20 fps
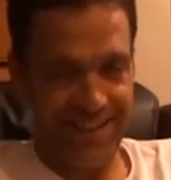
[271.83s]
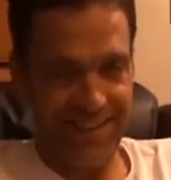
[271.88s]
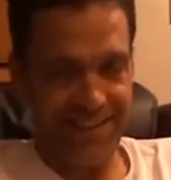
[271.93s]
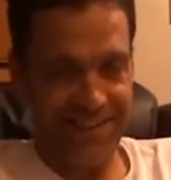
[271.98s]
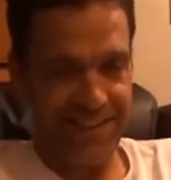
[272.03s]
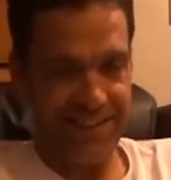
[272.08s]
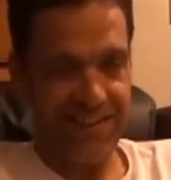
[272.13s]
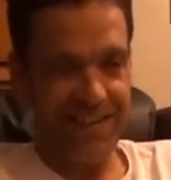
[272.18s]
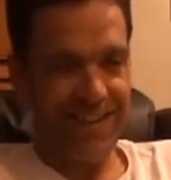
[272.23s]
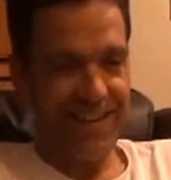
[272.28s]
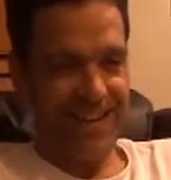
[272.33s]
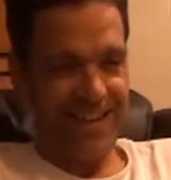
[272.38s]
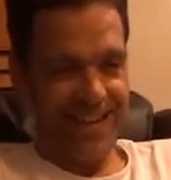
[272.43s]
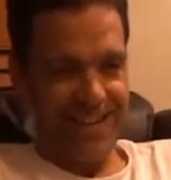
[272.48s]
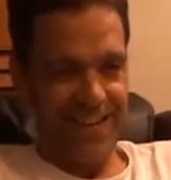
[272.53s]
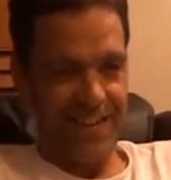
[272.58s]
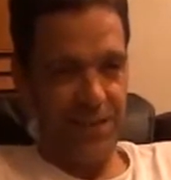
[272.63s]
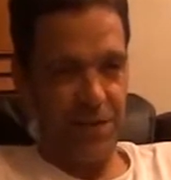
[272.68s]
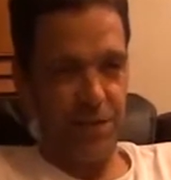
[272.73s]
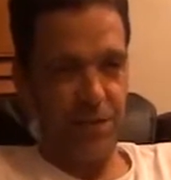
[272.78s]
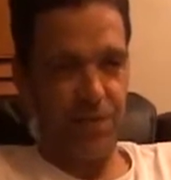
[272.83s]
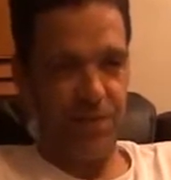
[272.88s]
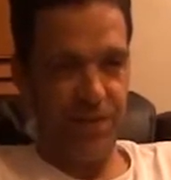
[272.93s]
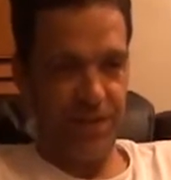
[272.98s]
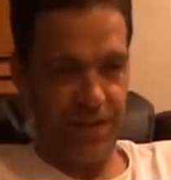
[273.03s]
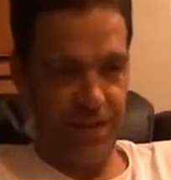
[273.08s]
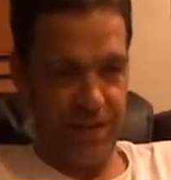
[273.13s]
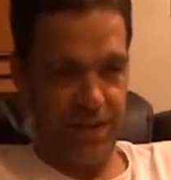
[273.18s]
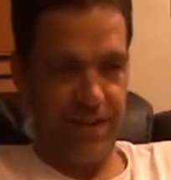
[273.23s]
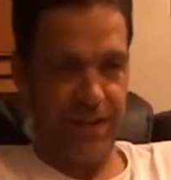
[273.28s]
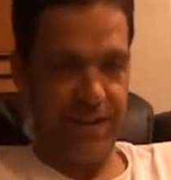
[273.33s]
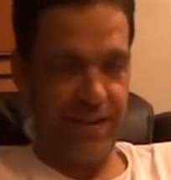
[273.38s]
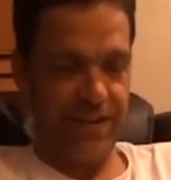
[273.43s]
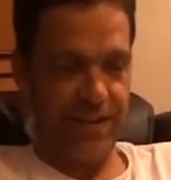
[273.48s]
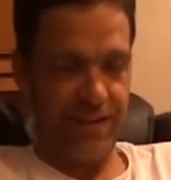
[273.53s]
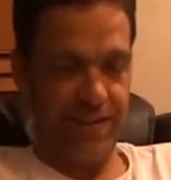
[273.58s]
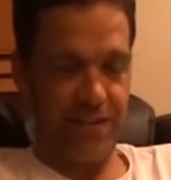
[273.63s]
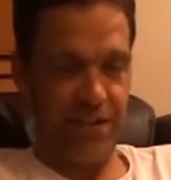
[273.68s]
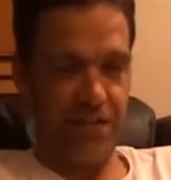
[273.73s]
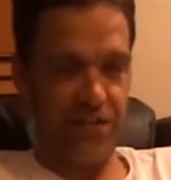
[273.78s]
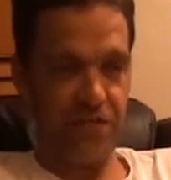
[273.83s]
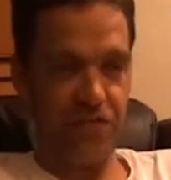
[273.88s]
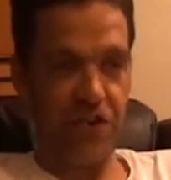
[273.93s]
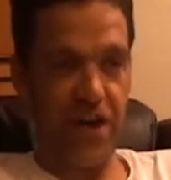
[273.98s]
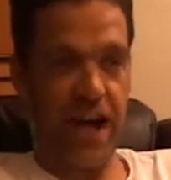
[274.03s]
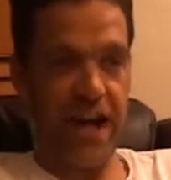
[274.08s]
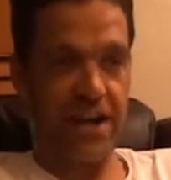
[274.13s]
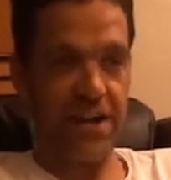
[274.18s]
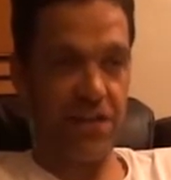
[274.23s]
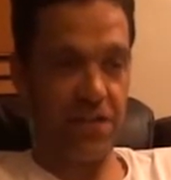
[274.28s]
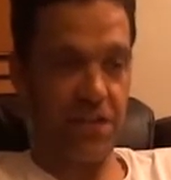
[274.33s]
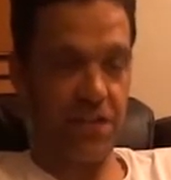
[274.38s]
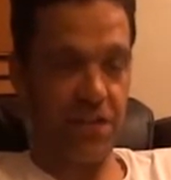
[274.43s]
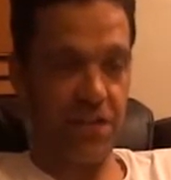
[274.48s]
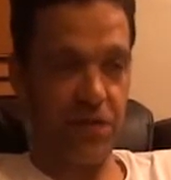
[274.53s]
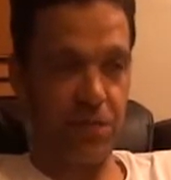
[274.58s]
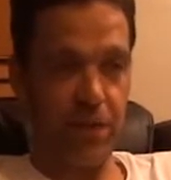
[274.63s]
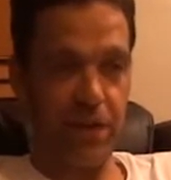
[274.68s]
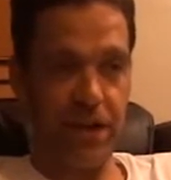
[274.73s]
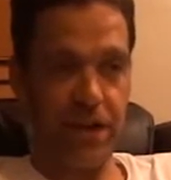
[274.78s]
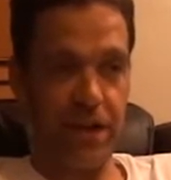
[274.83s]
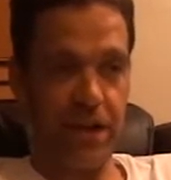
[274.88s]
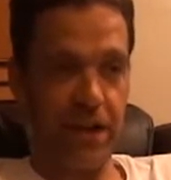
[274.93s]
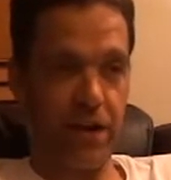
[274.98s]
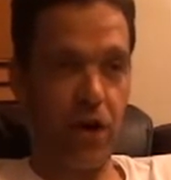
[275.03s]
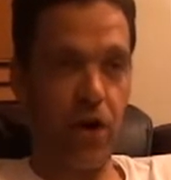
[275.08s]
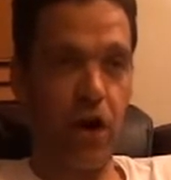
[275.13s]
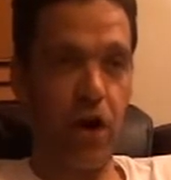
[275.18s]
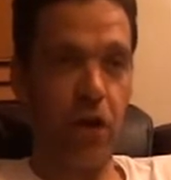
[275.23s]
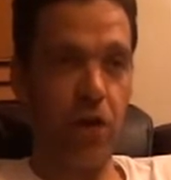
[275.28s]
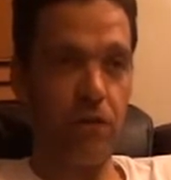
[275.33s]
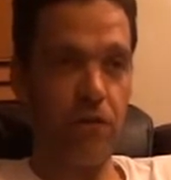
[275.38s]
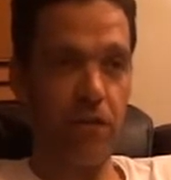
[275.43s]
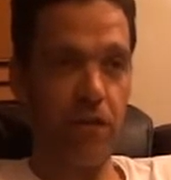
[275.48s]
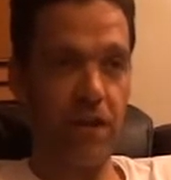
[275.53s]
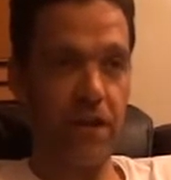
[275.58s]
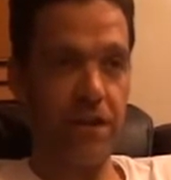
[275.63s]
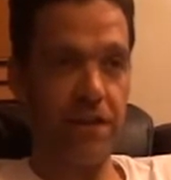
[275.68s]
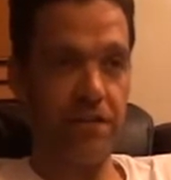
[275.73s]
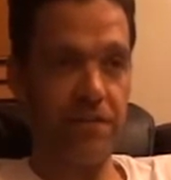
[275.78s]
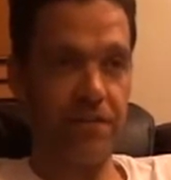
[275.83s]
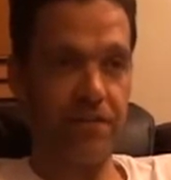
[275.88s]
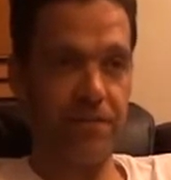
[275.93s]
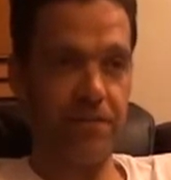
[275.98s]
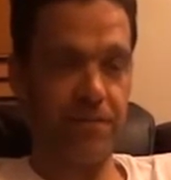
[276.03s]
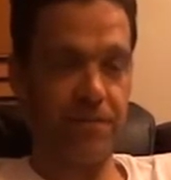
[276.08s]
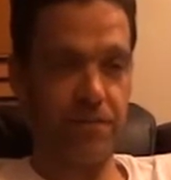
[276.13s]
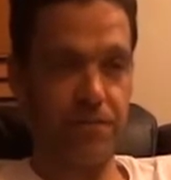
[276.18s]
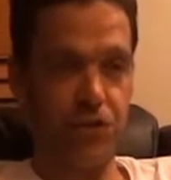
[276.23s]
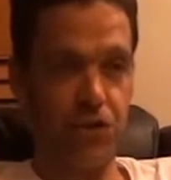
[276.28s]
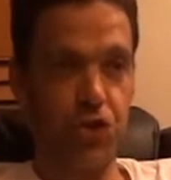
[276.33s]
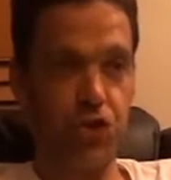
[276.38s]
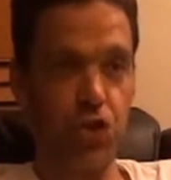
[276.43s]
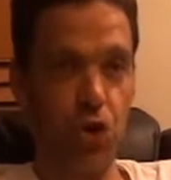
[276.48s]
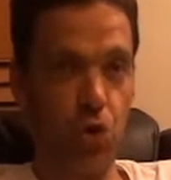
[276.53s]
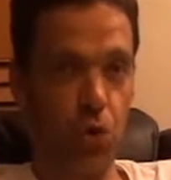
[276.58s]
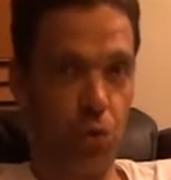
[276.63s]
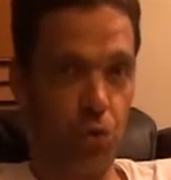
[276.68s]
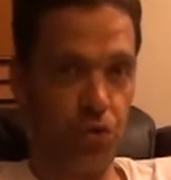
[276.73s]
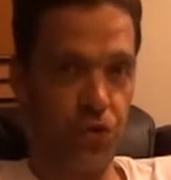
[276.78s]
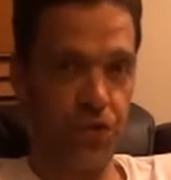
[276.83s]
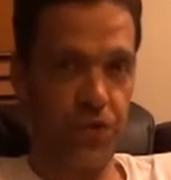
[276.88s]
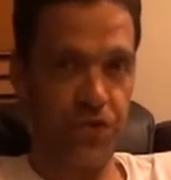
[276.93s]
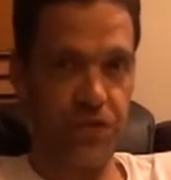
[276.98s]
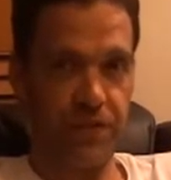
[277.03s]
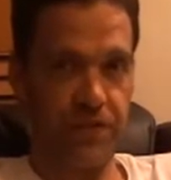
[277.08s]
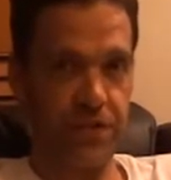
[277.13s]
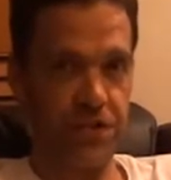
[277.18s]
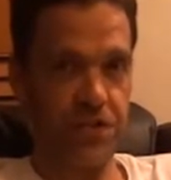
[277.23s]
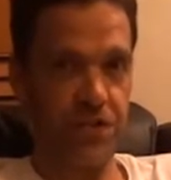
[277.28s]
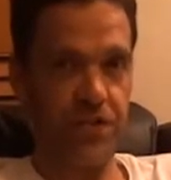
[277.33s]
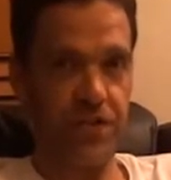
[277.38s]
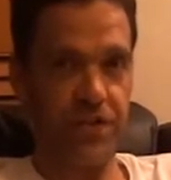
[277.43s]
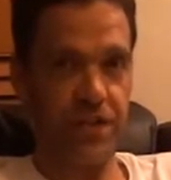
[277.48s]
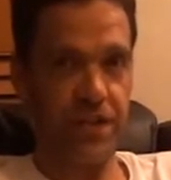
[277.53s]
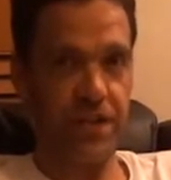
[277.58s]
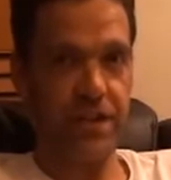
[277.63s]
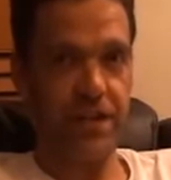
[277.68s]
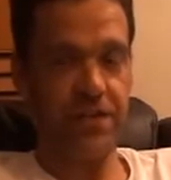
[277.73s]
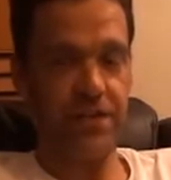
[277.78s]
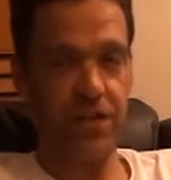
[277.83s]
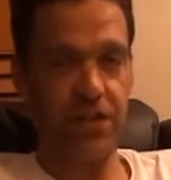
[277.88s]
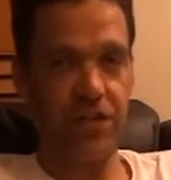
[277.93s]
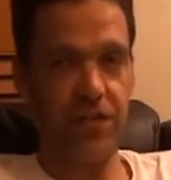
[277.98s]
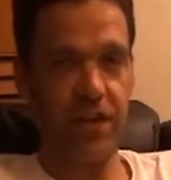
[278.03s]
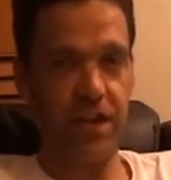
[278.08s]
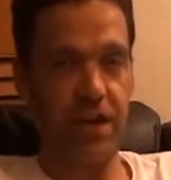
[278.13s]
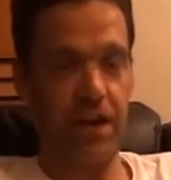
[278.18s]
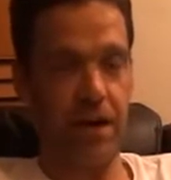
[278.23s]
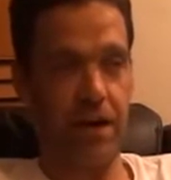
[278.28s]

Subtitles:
As fractally speaking, all of life shows this deficiency, this